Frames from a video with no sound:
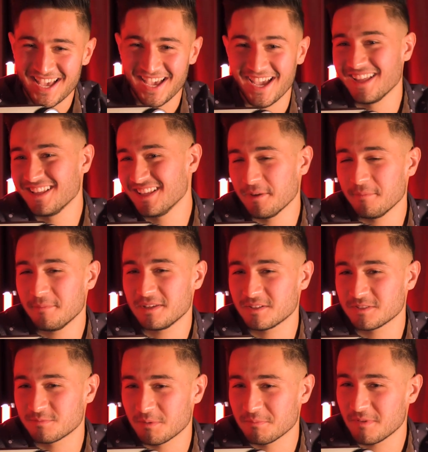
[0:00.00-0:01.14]
Yeah,
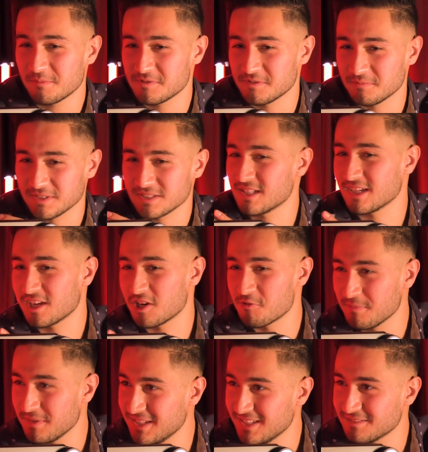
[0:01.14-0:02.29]
because my mom she makes like
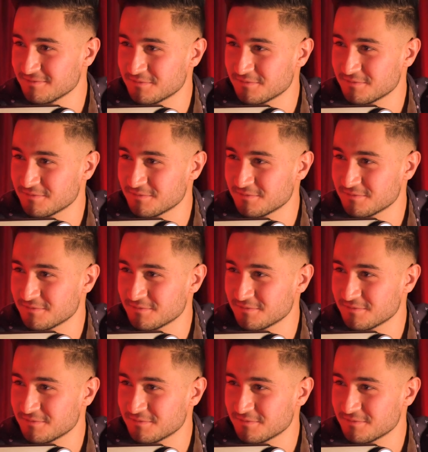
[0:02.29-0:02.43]
Armenian